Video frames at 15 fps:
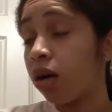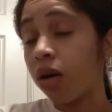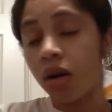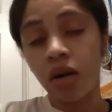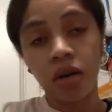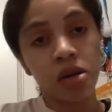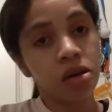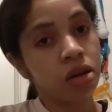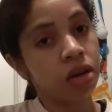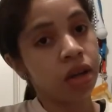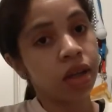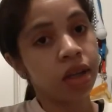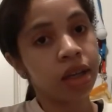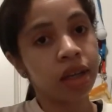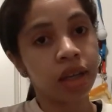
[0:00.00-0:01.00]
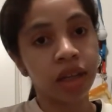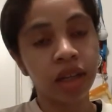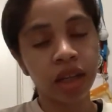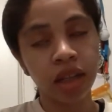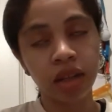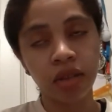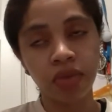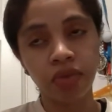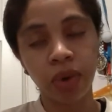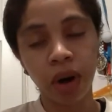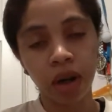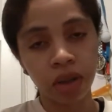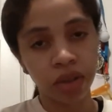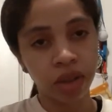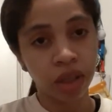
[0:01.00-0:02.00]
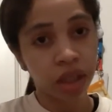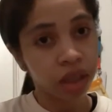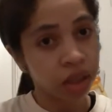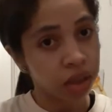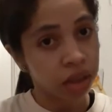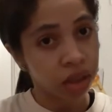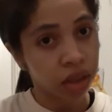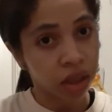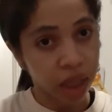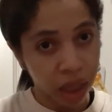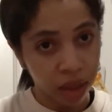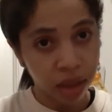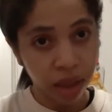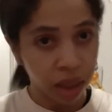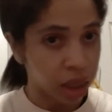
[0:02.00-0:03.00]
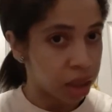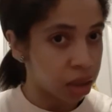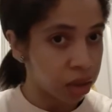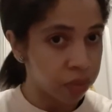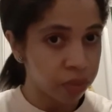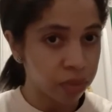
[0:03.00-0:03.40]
Oh, and then Varsity down in Atlanta.